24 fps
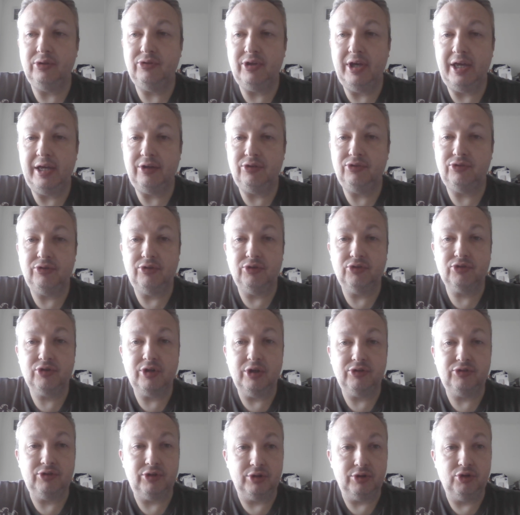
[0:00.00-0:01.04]
takes
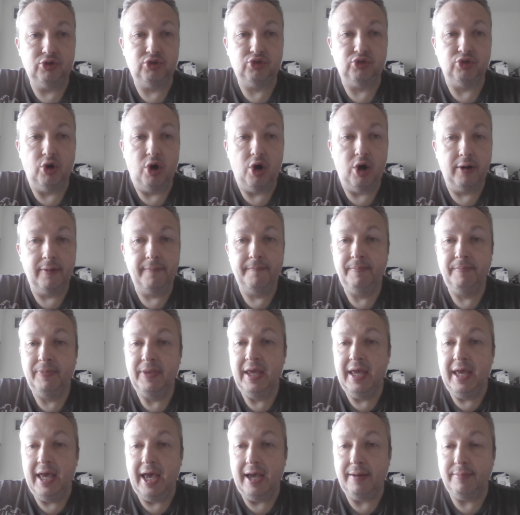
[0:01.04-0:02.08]
discussing the song,
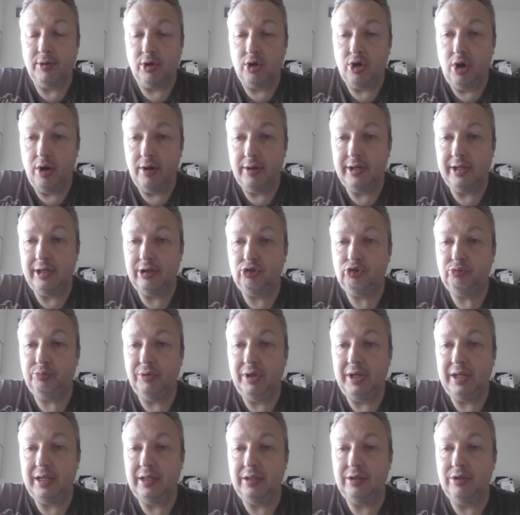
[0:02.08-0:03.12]
and McCartney explaining